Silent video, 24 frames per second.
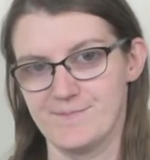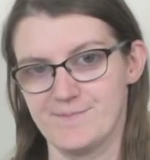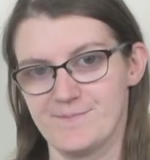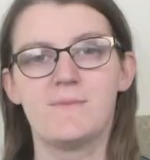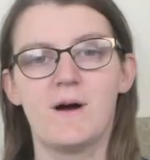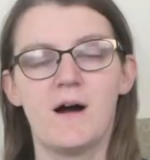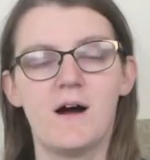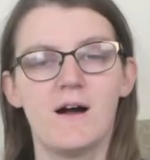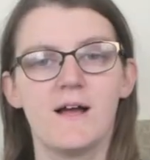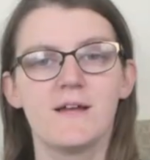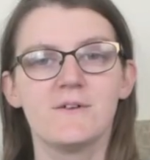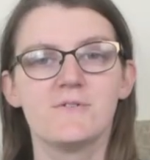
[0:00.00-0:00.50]

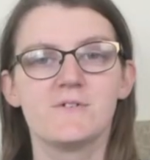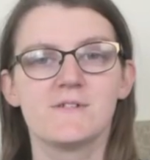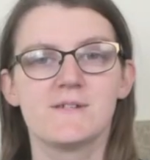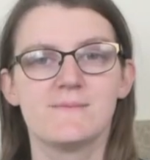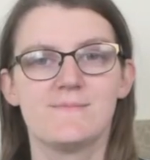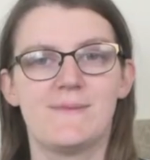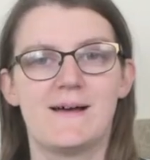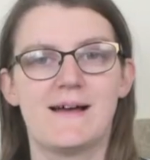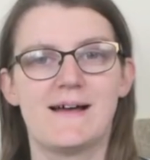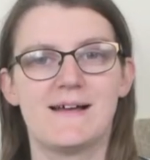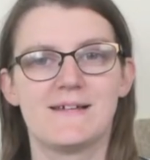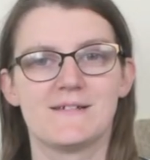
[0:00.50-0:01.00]
But idols are
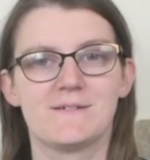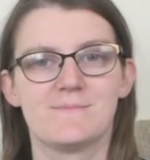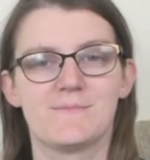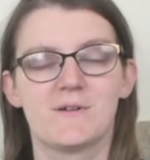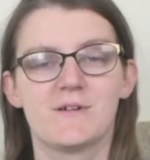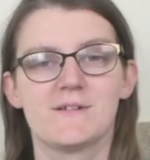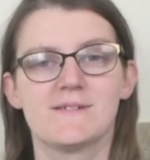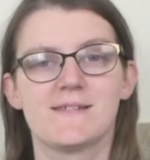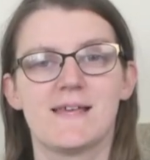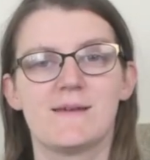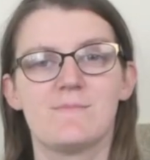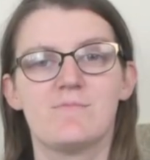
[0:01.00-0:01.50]
bad
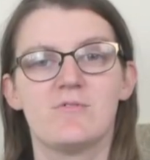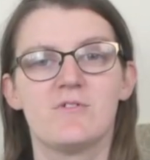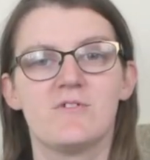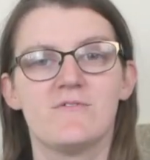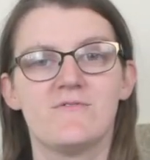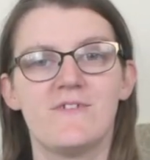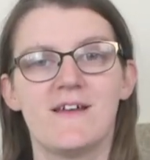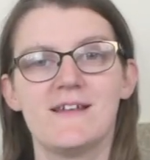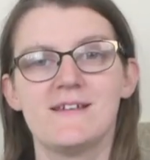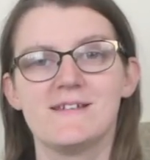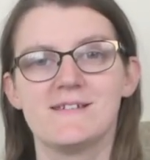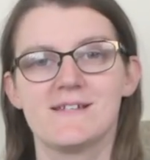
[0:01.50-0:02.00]
because they
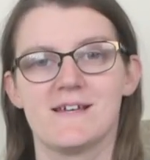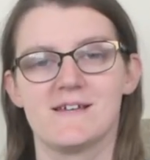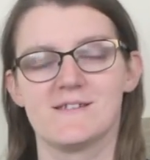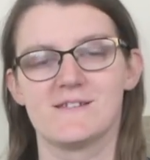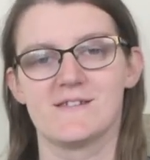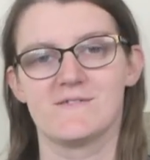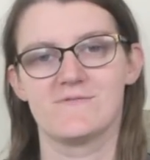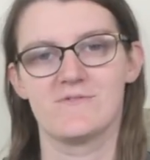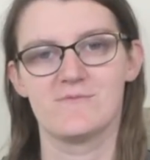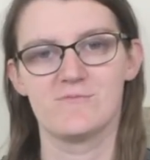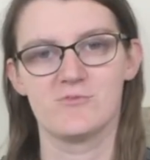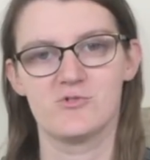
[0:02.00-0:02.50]
prevent us
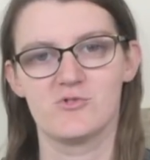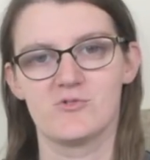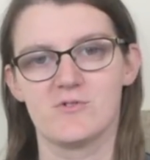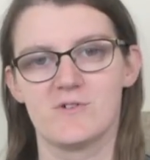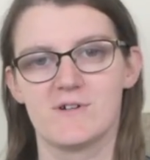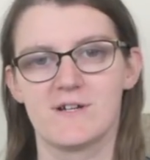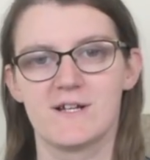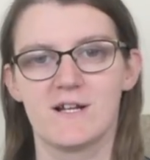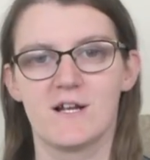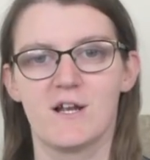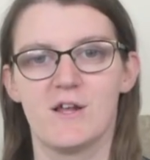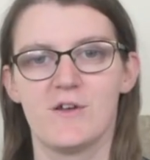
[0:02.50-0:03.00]
from
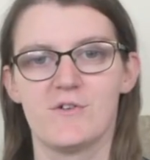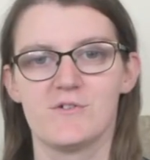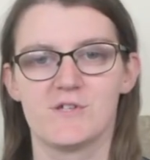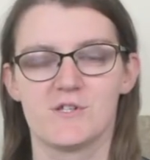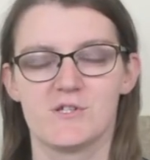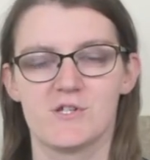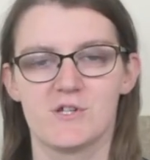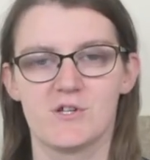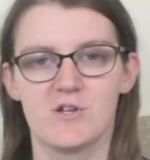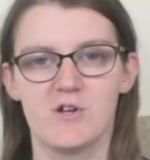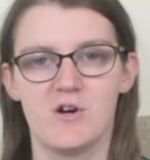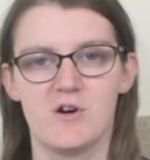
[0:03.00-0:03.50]
drawing closer
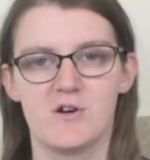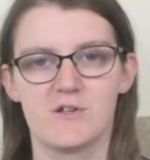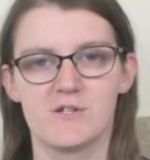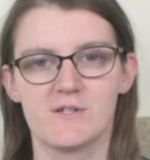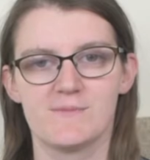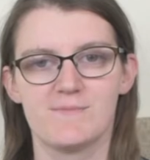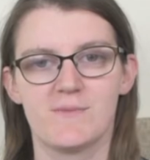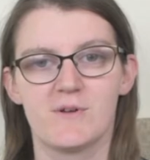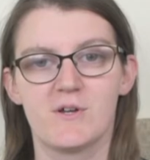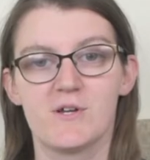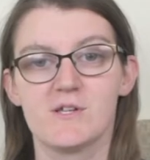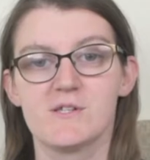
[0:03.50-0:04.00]
to God,
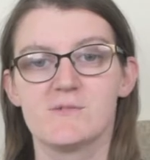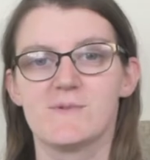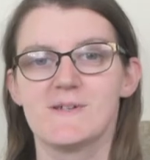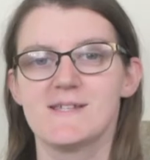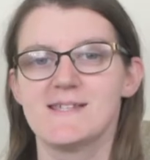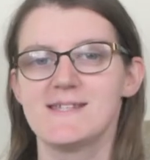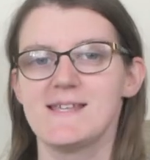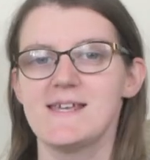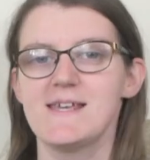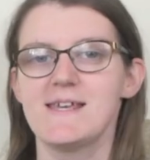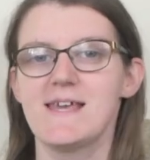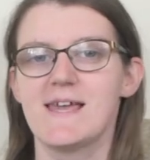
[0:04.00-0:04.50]
because we're
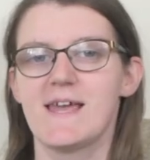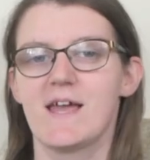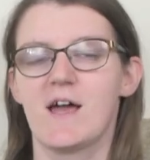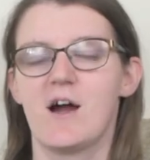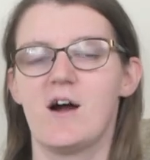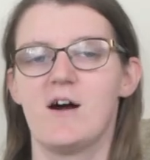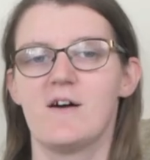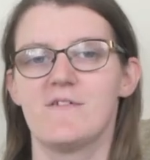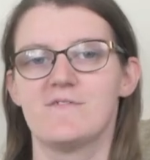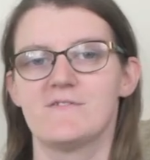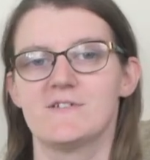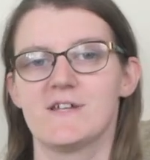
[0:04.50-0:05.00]
seeking
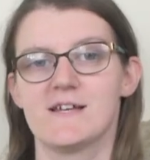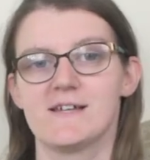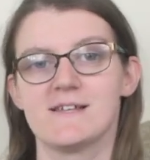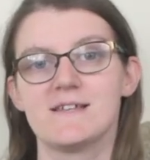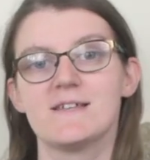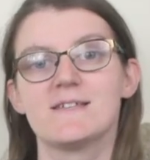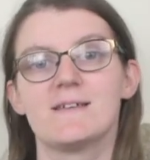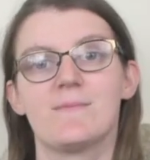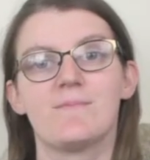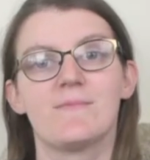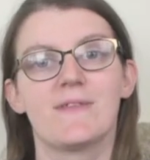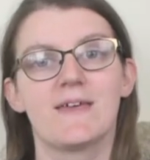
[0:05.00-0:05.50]
after
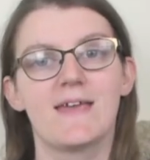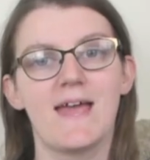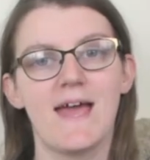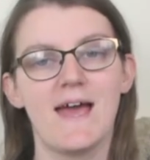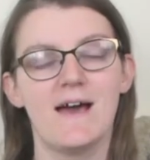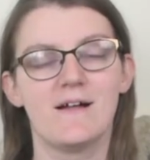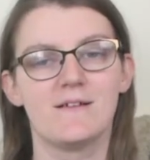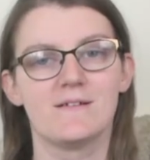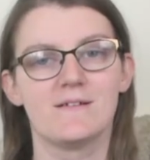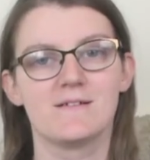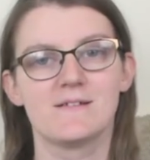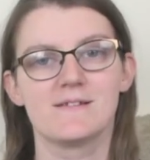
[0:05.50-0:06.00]
something
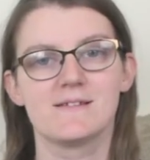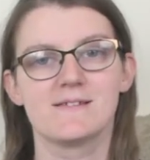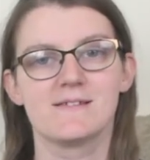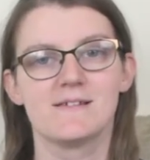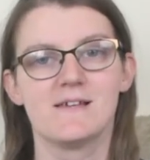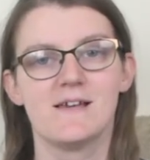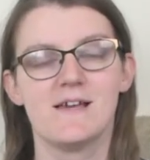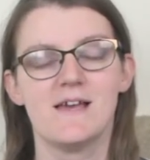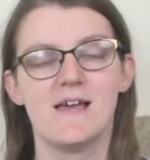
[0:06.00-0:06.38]
else.